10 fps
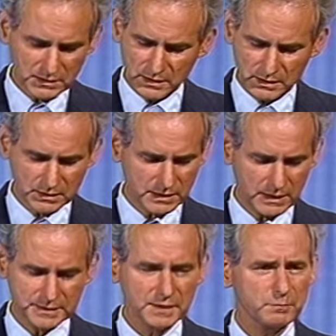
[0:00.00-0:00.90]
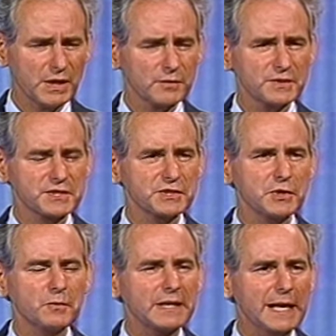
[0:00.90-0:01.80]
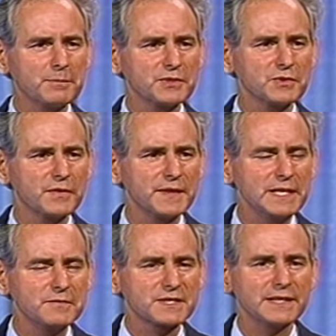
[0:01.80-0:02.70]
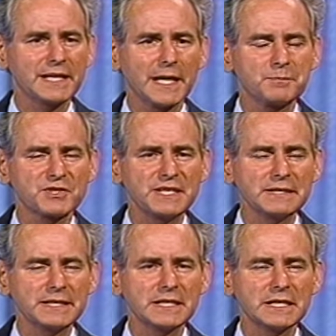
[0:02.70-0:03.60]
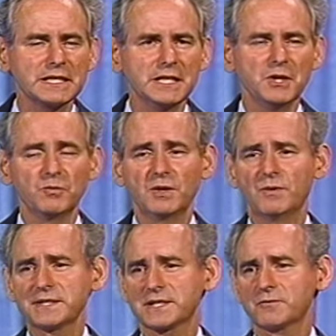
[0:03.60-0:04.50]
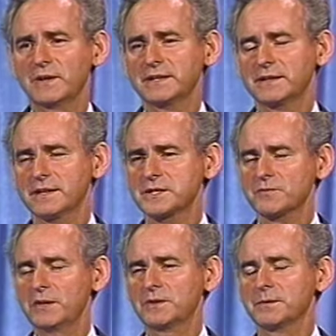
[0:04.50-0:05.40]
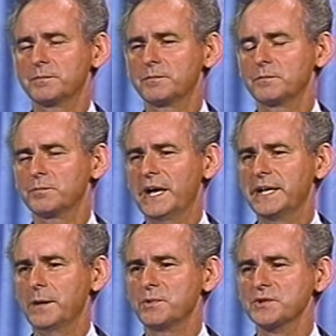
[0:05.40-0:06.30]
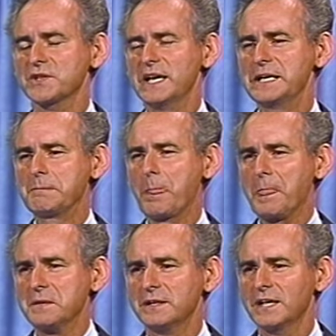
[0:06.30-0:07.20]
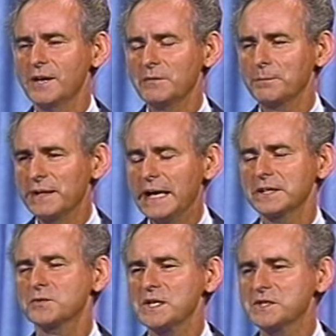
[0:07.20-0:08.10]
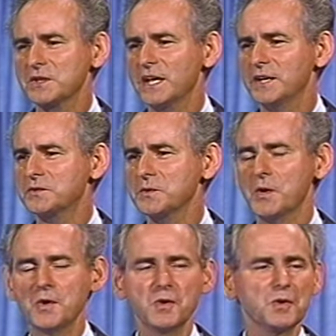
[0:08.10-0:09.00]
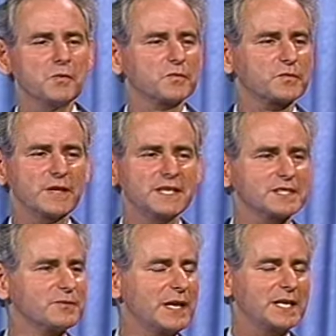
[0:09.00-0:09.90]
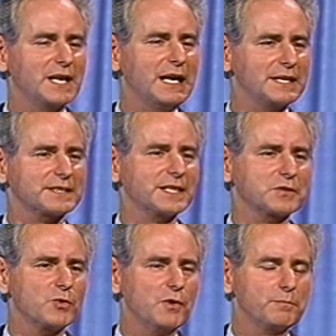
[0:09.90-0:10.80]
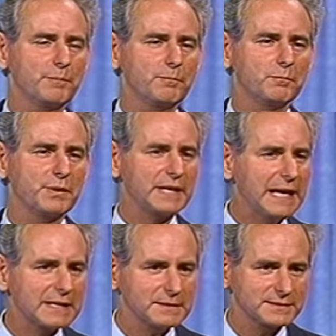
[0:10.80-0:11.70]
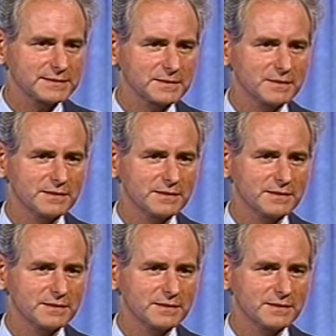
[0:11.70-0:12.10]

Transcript: oh, God did marvelous. You know what happened to the thieves? They kept stealing. Well, once it went this way with the pineapples, I gave my banana trees to God too. Oh, friends, the way God can grow bananas.